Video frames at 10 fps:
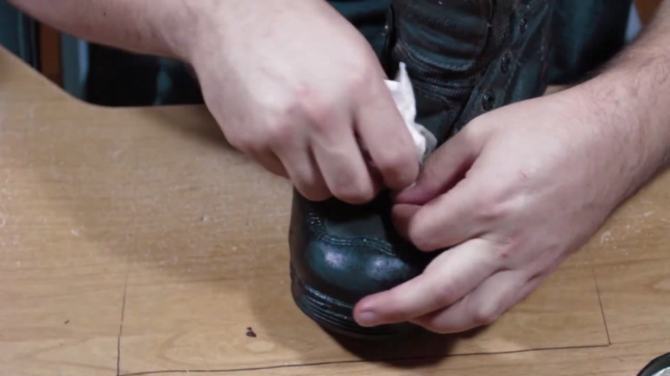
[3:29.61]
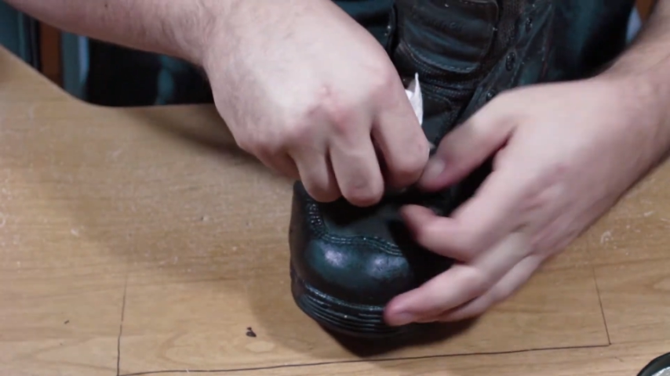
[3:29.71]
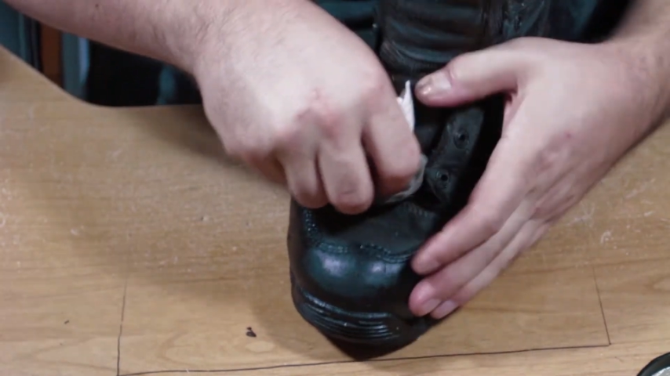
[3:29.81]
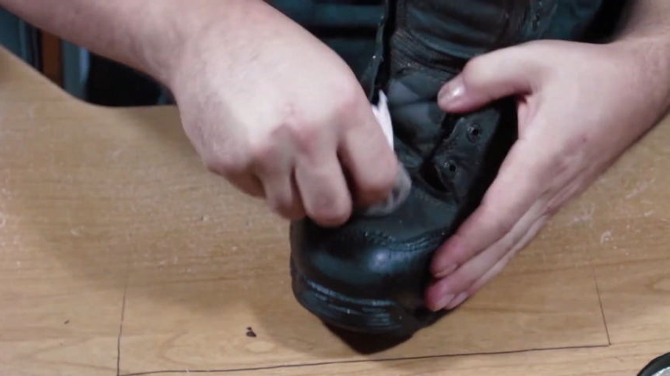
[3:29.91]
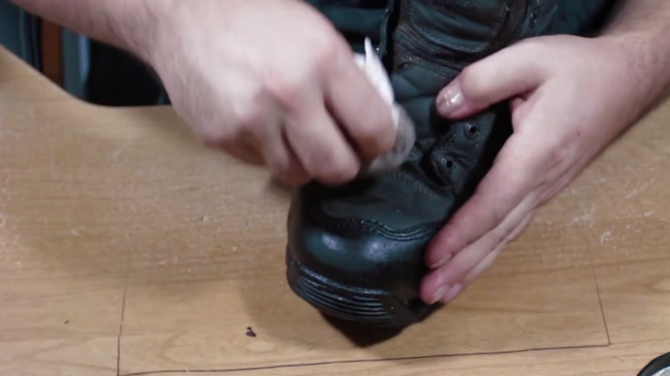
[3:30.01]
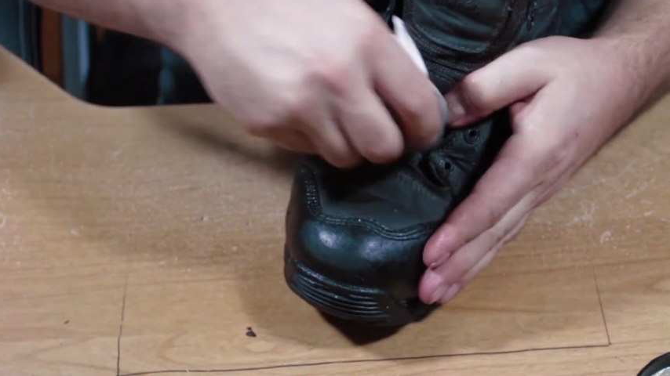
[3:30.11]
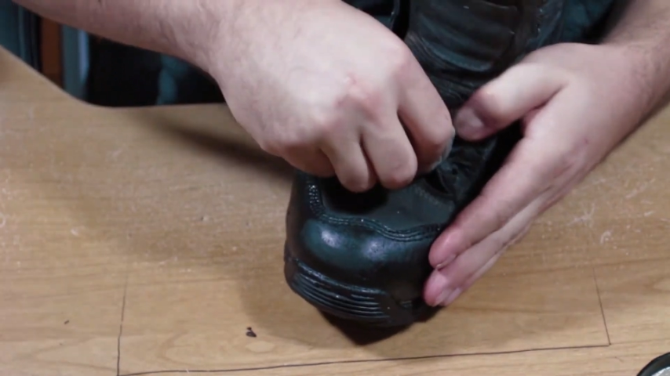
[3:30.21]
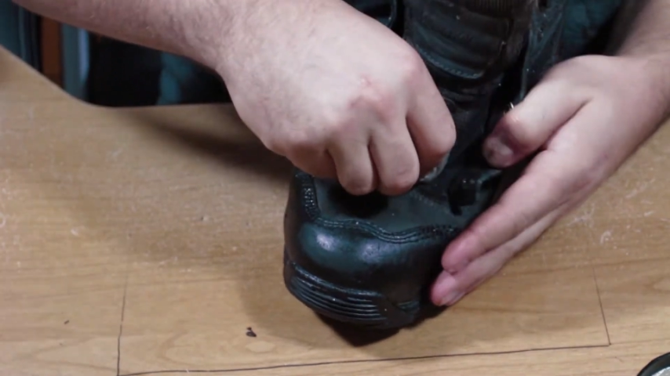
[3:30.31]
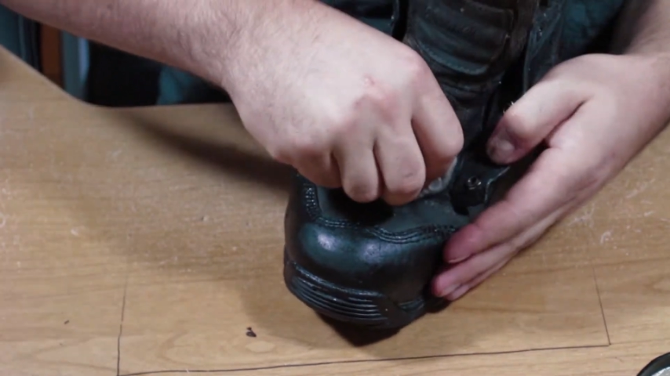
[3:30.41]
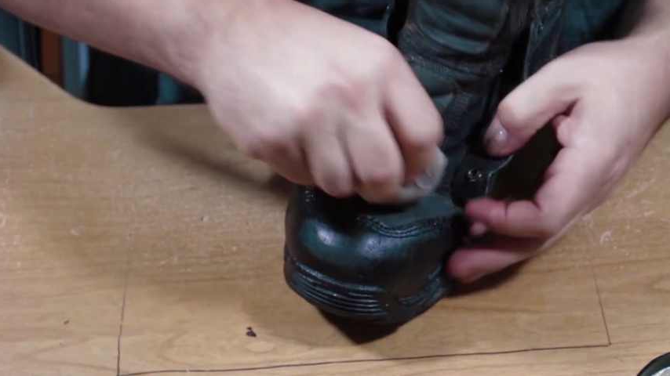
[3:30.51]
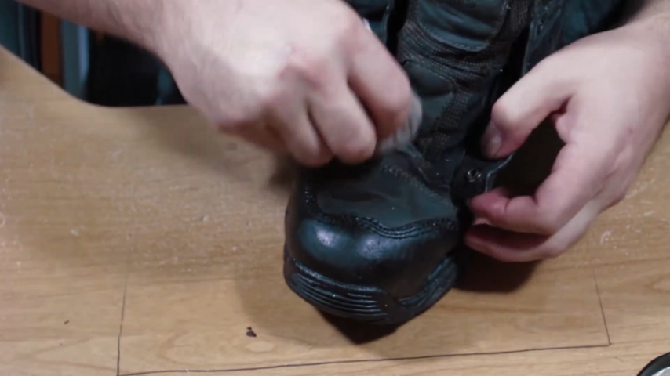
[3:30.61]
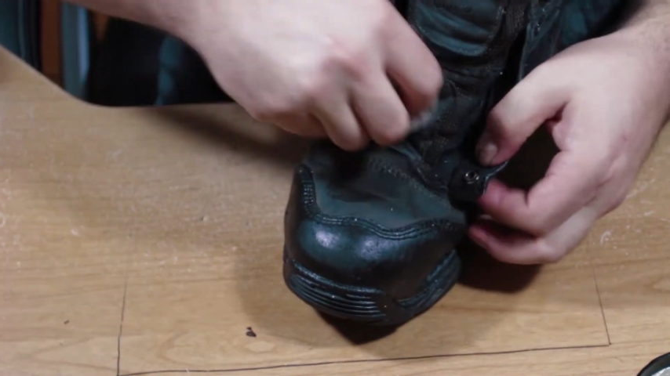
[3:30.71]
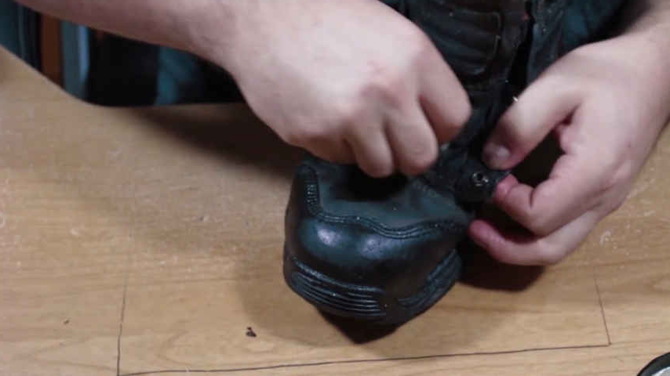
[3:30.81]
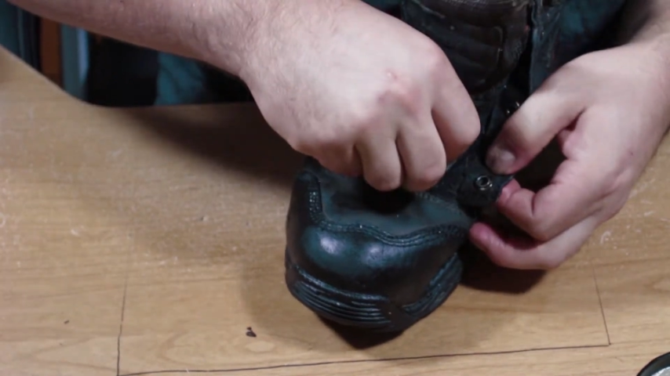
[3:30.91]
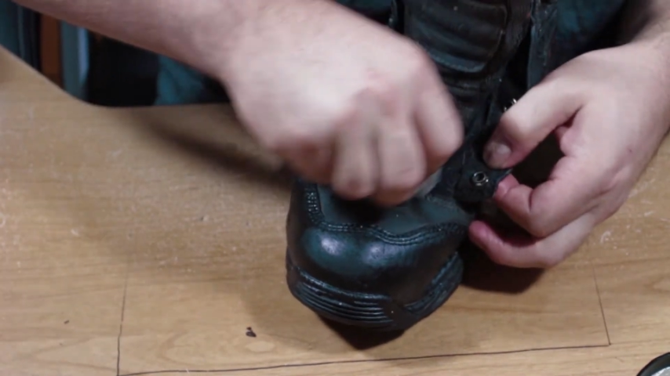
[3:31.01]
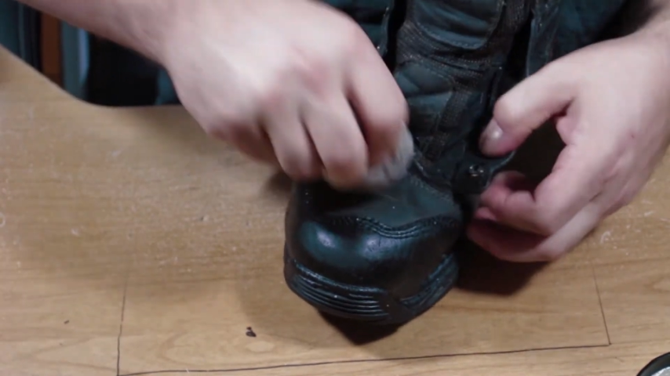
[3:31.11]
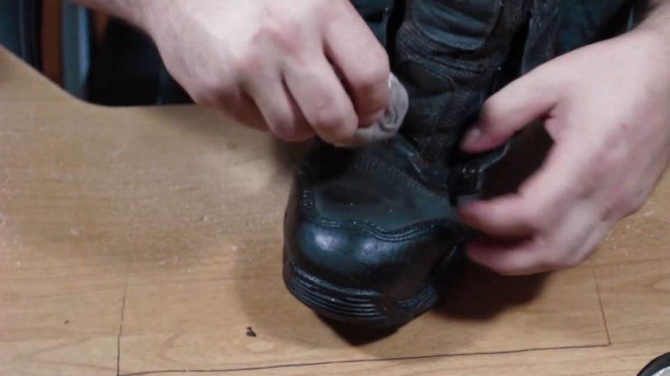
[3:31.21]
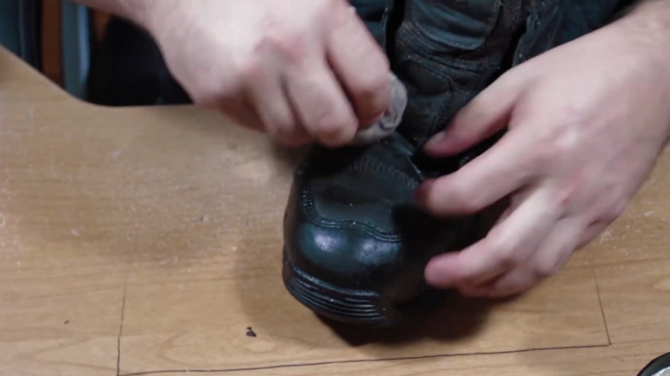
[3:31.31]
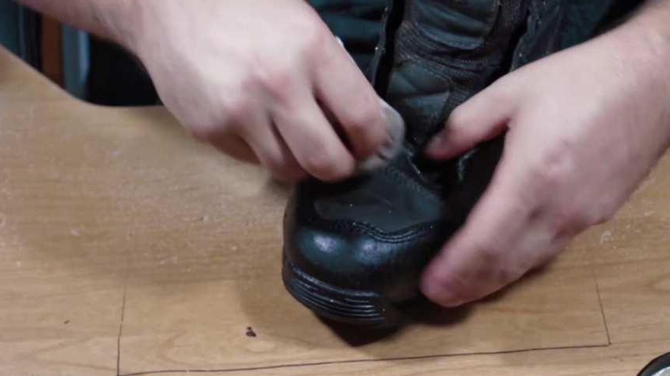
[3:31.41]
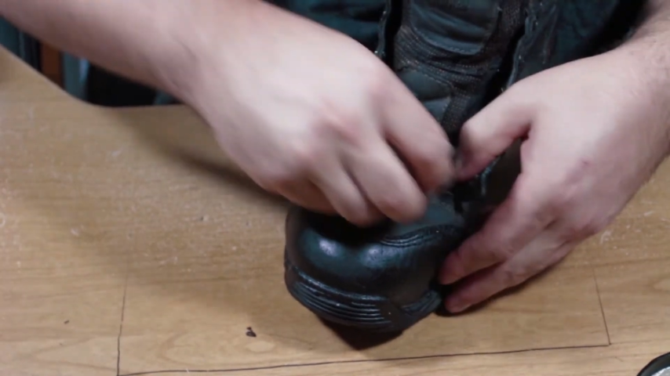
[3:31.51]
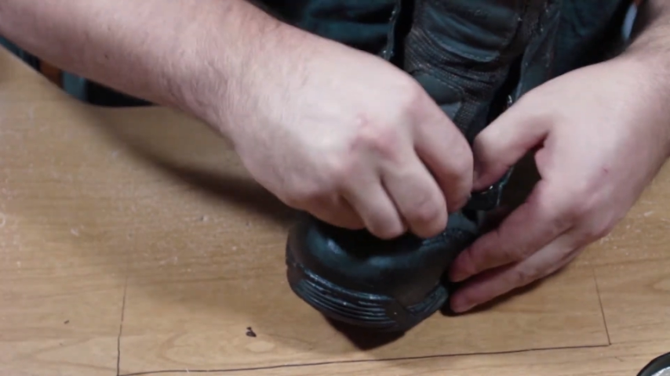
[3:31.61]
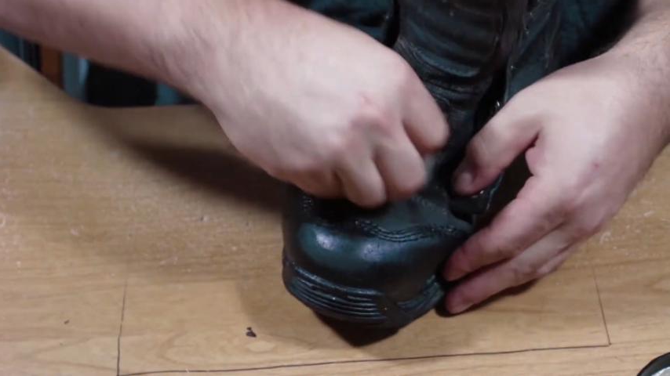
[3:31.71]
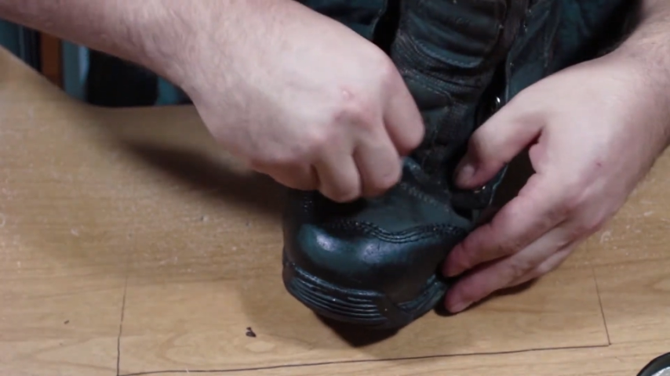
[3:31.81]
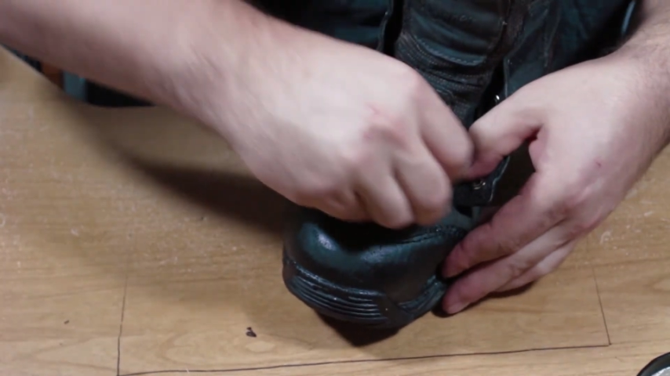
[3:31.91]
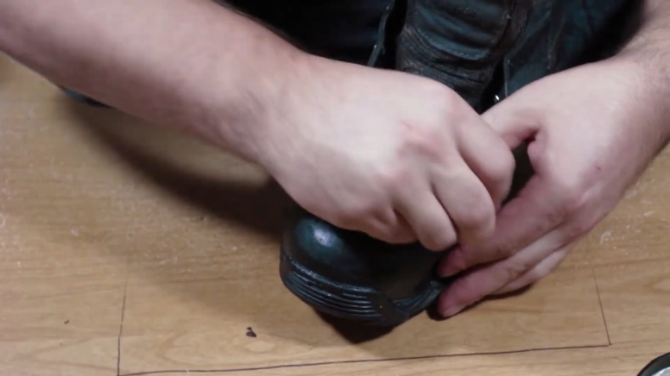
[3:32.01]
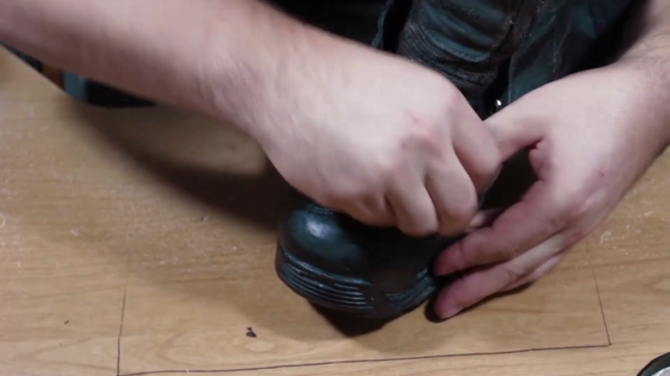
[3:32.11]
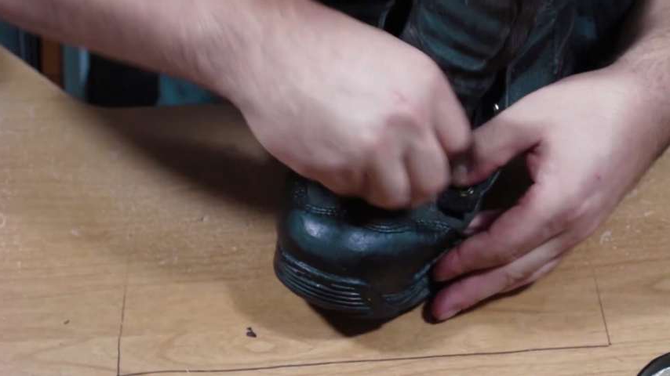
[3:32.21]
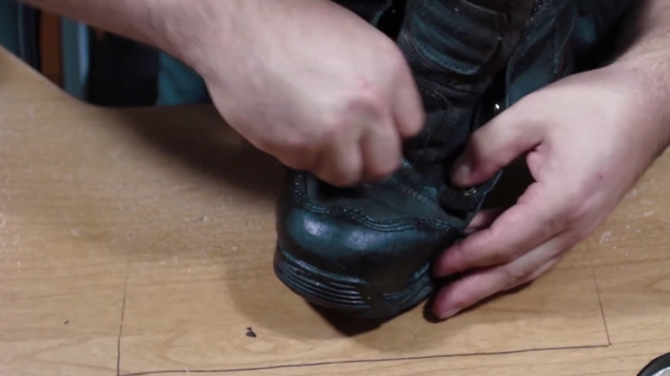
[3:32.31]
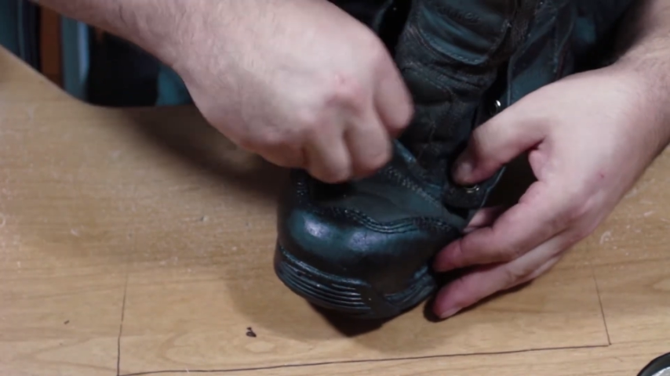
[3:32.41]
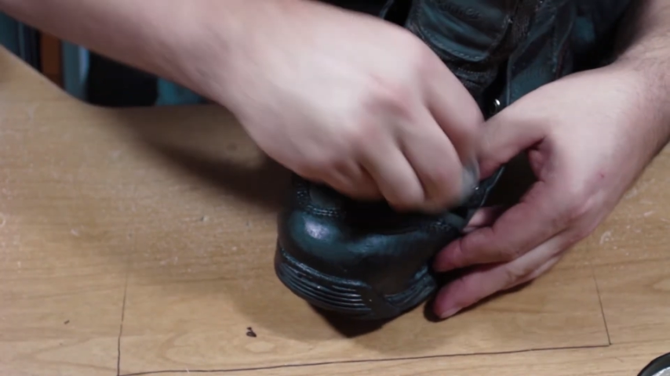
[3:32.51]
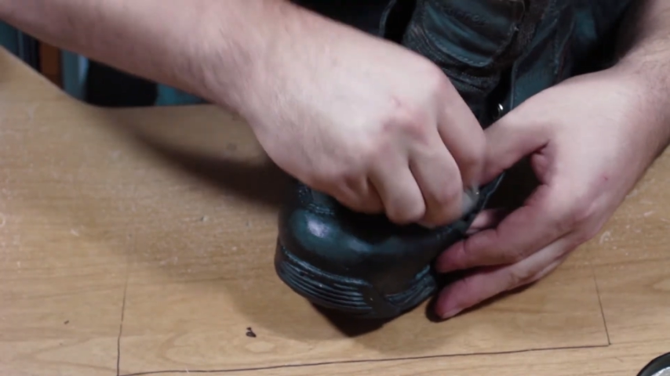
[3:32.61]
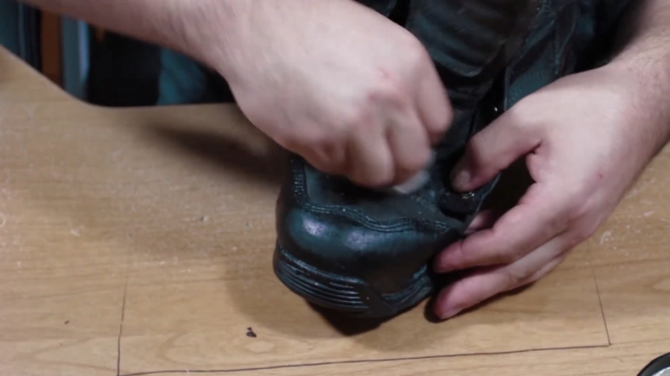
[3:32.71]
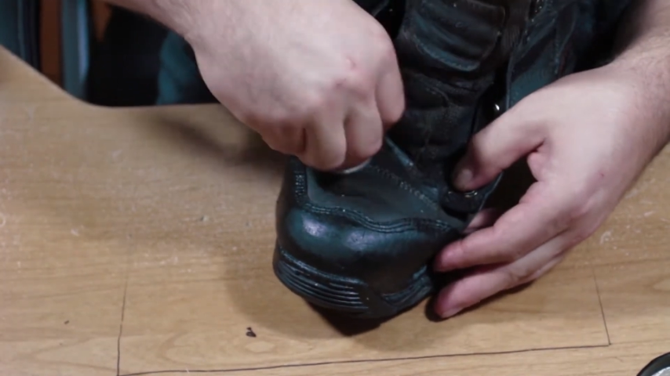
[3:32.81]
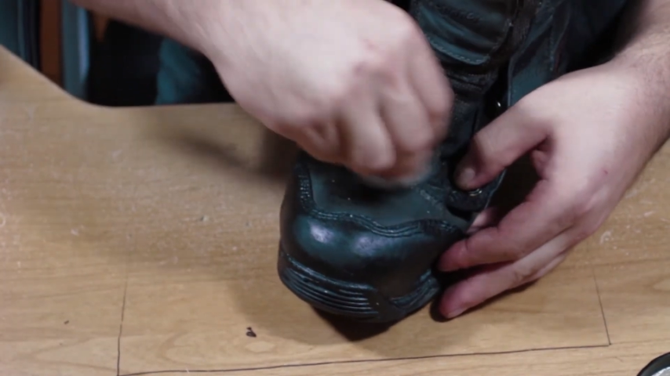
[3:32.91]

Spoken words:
[unreadable: no face in view]